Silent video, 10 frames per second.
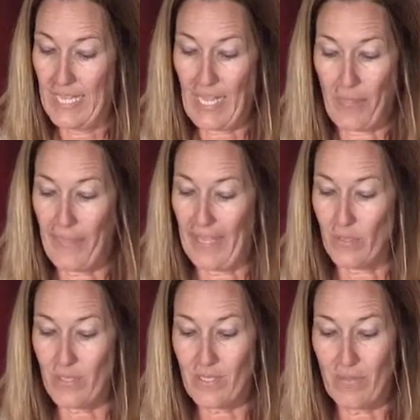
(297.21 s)
Yet
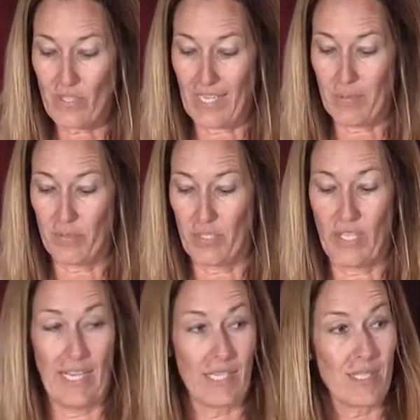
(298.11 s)
thousands of cyber
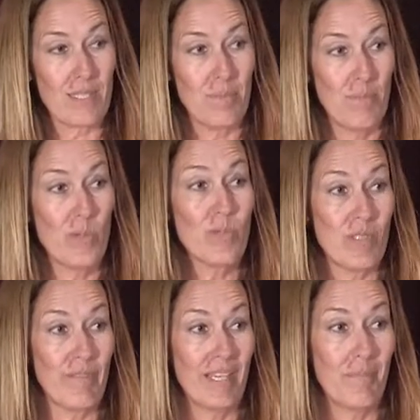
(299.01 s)
attacks,
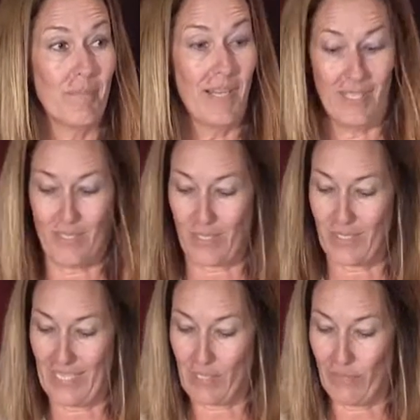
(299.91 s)
most of them
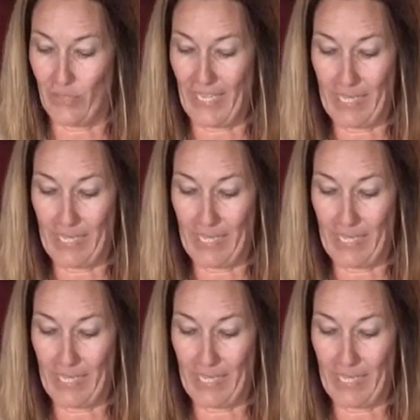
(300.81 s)
unsuccessful,